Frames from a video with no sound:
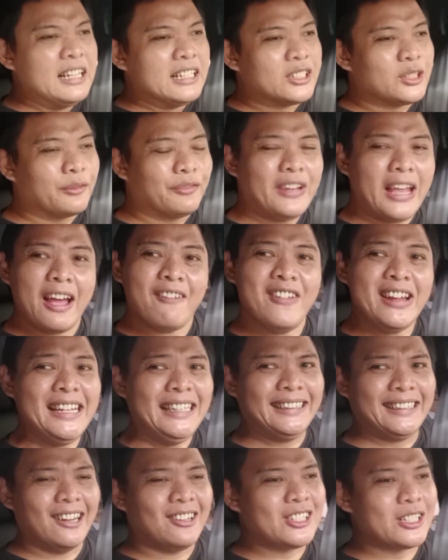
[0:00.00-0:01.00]
So if you have
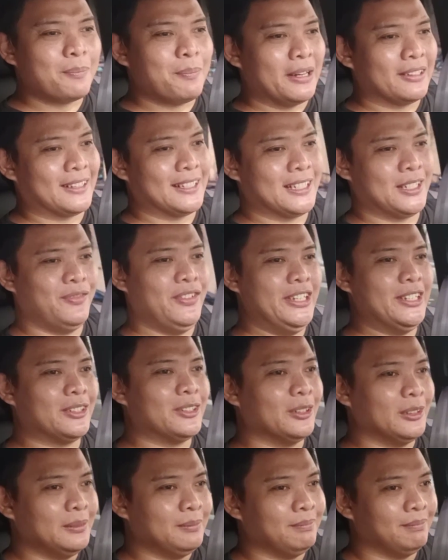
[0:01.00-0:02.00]
any doubts about this
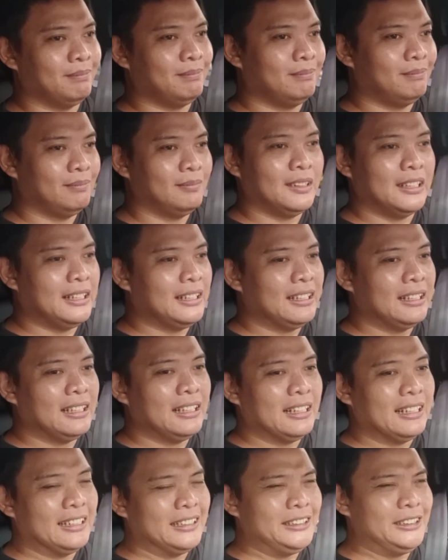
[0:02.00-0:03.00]
vehicle,
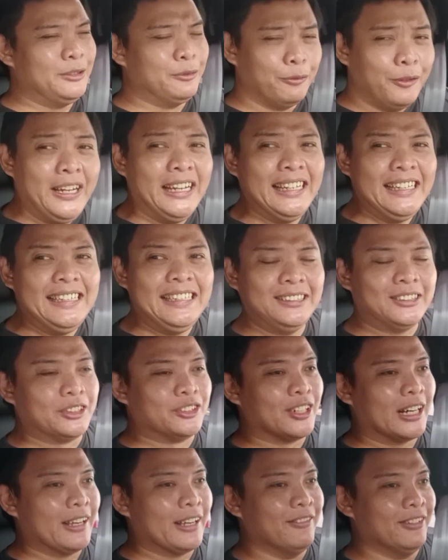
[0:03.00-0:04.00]
you really need to
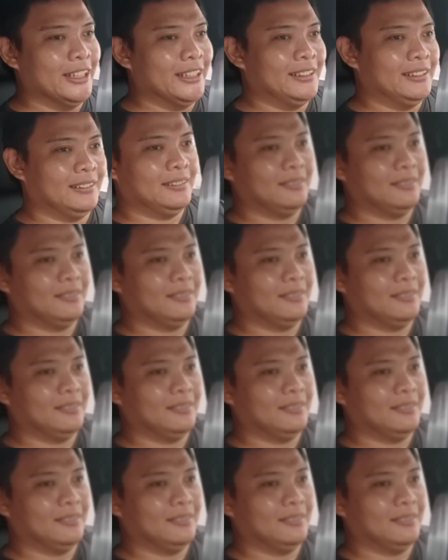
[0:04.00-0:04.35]
drive it.